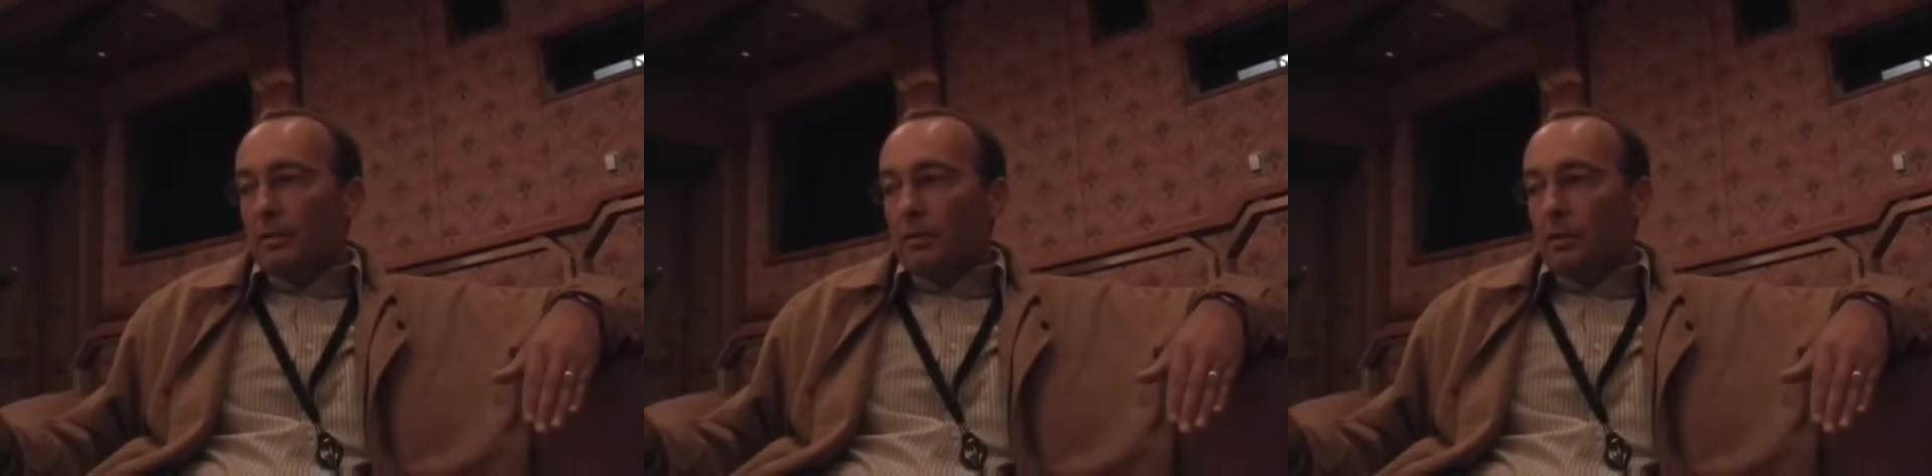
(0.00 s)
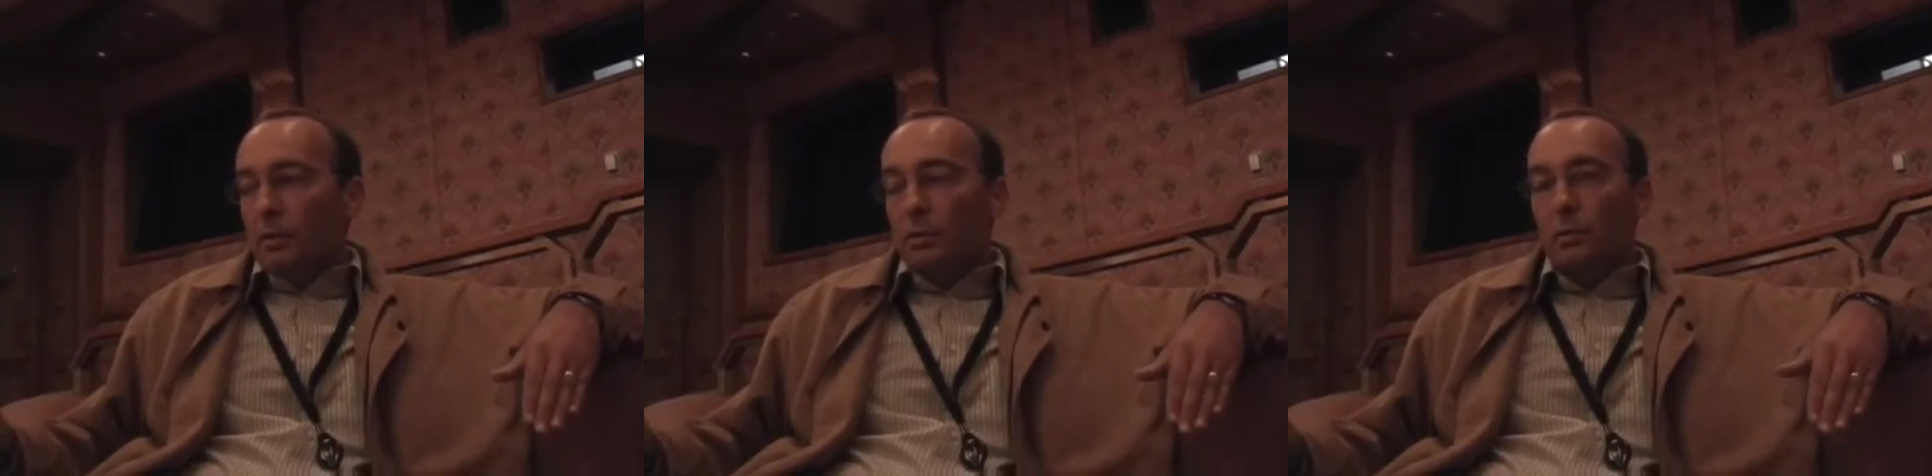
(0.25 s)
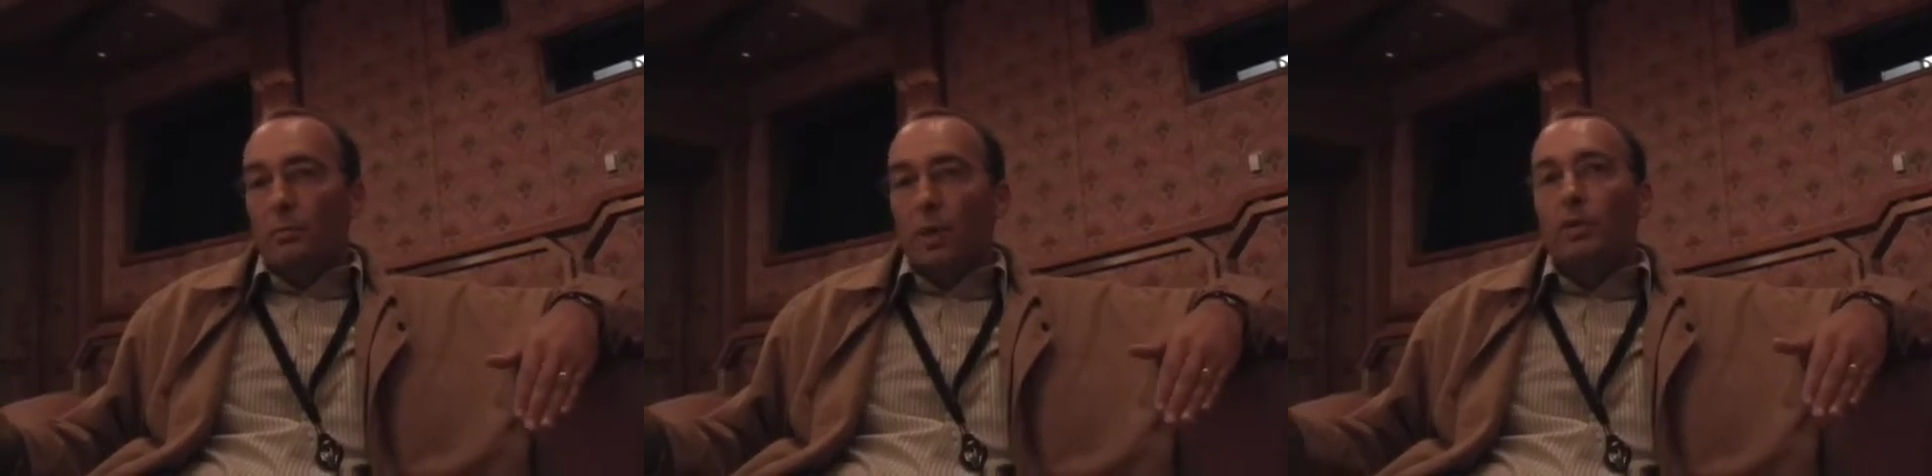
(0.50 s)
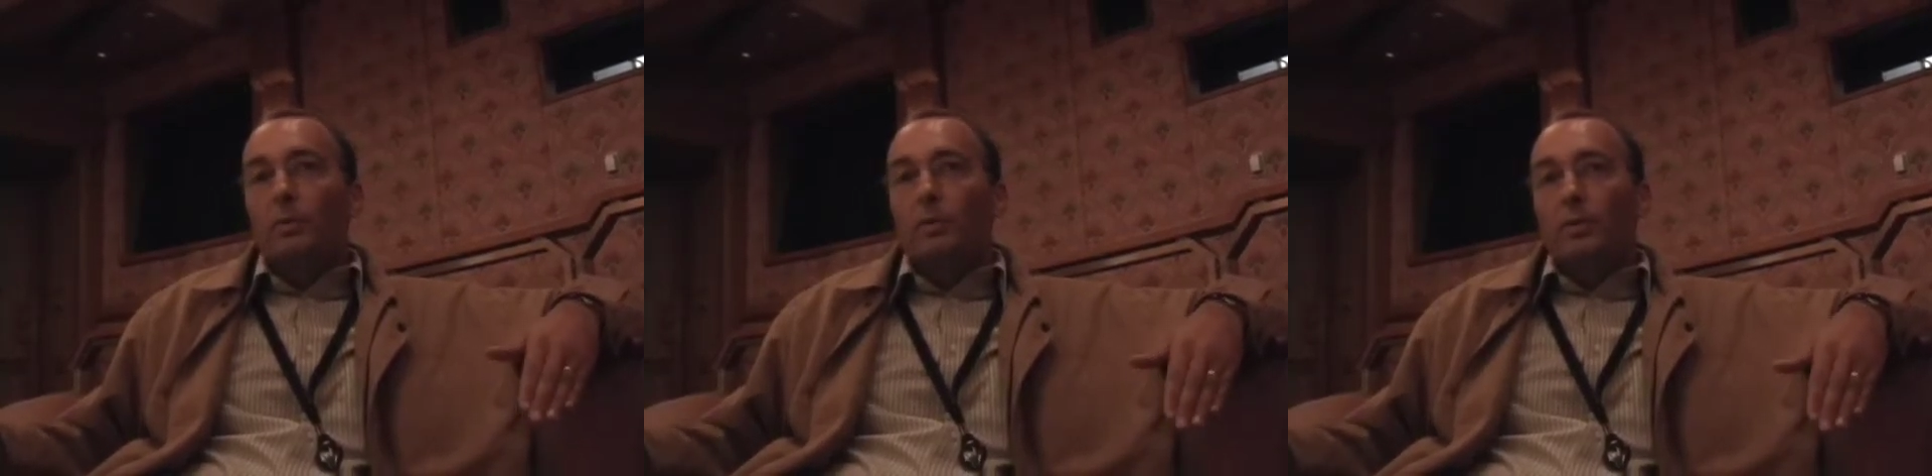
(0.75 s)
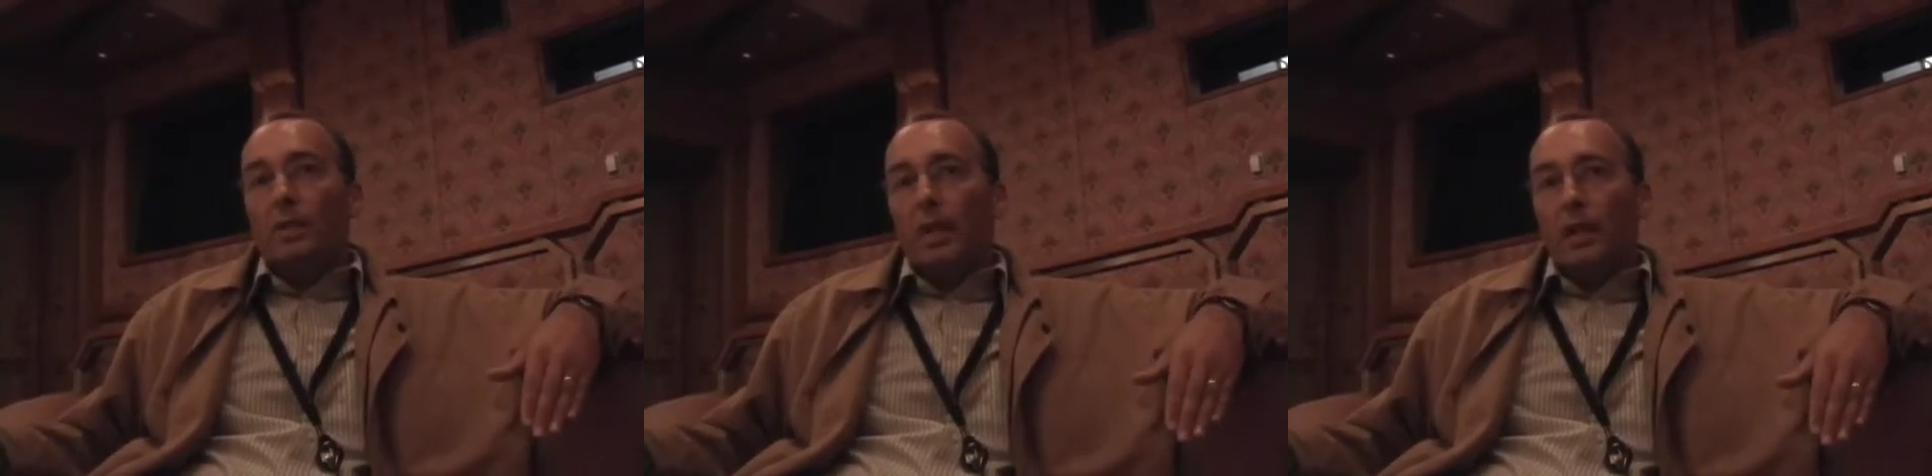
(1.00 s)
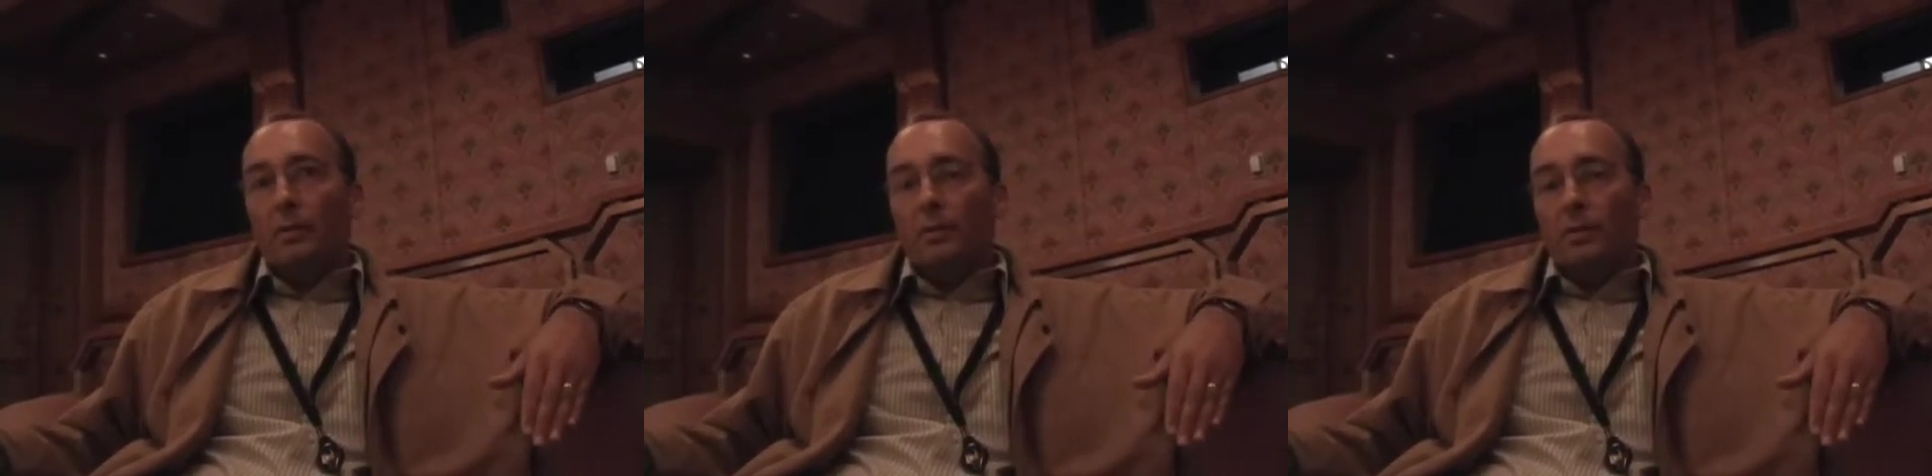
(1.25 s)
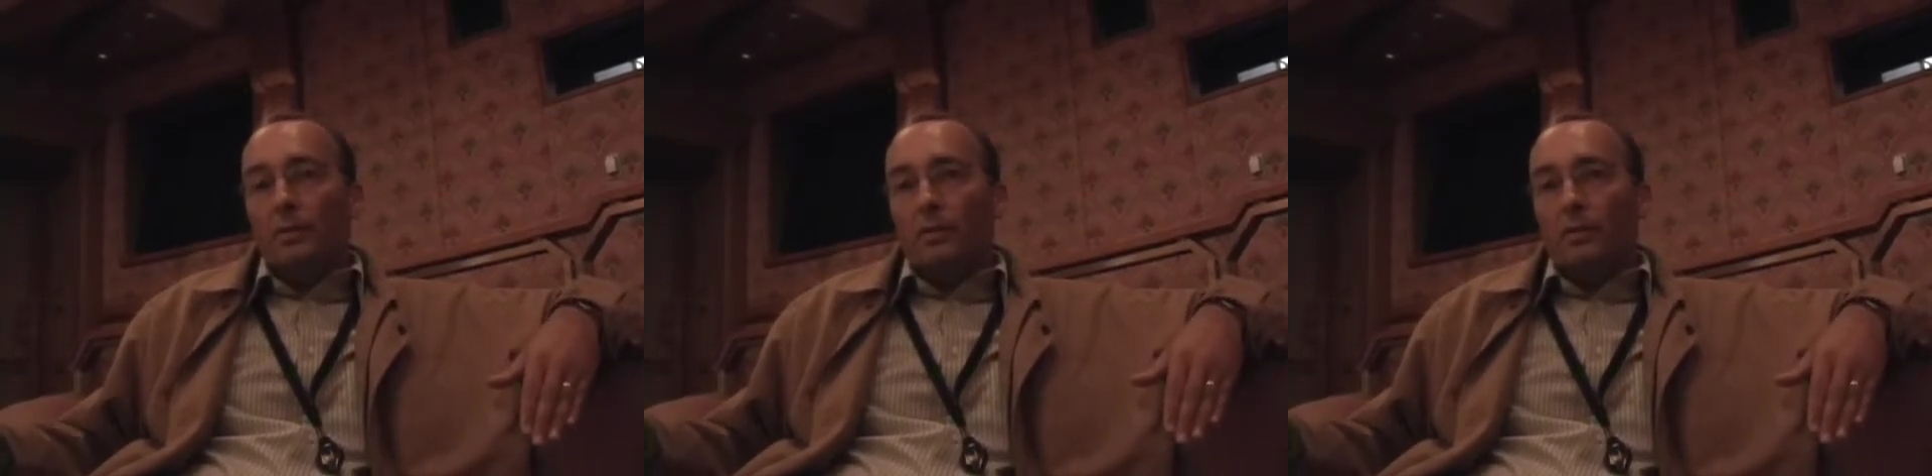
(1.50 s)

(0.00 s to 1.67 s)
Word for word: used multiple times.